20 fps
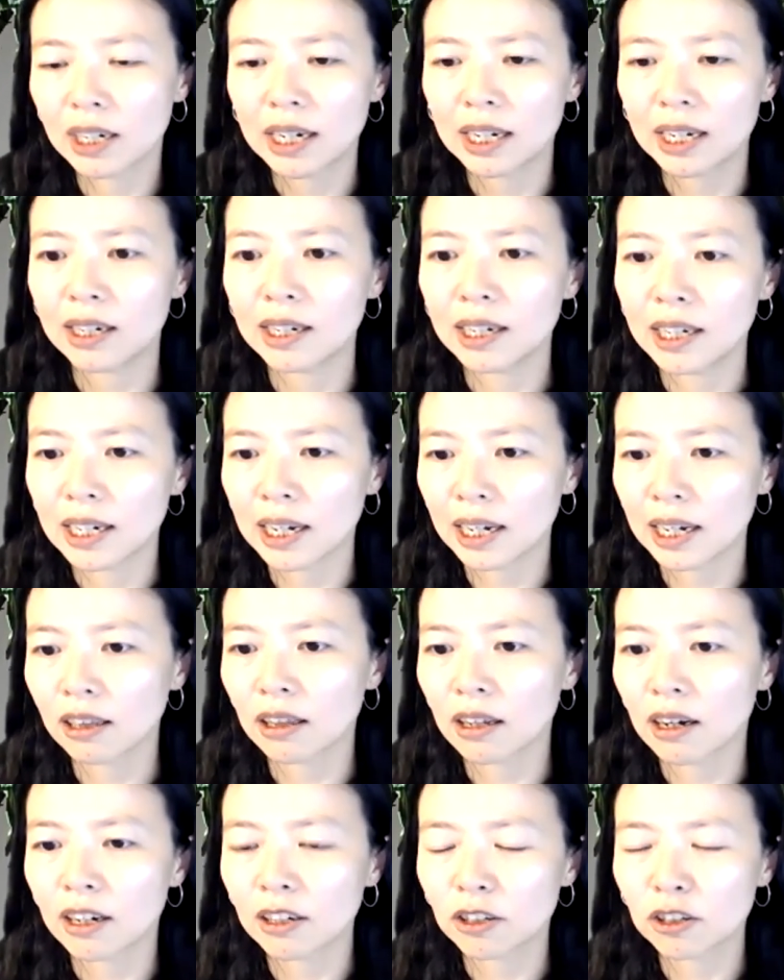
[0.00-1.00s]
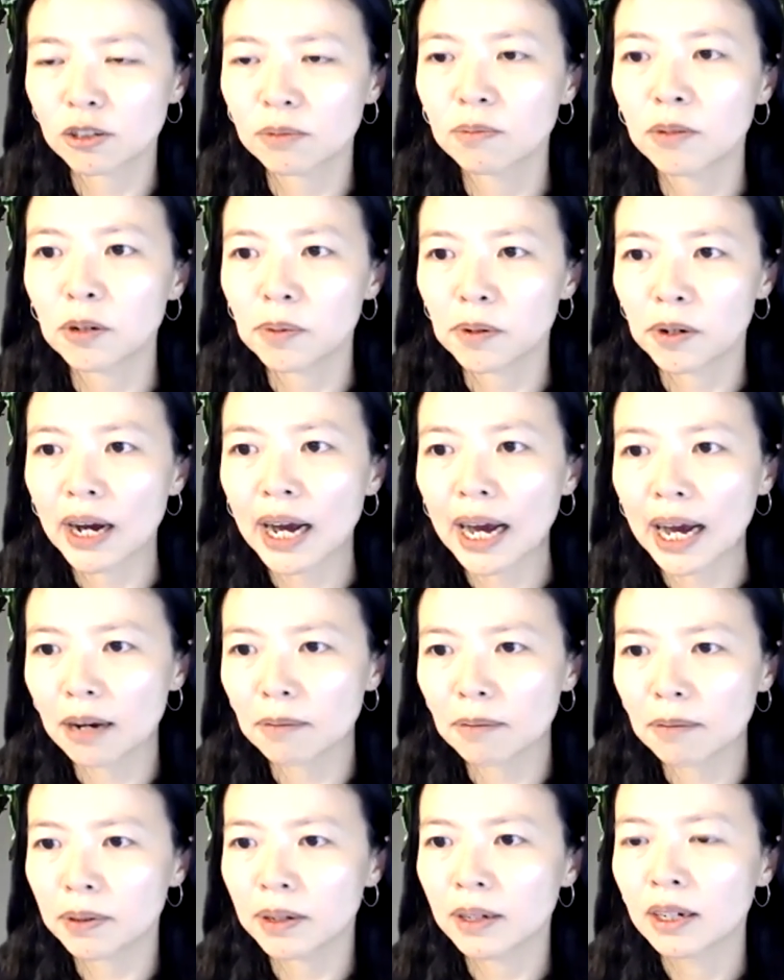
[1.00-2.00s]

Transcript: any like large mobile app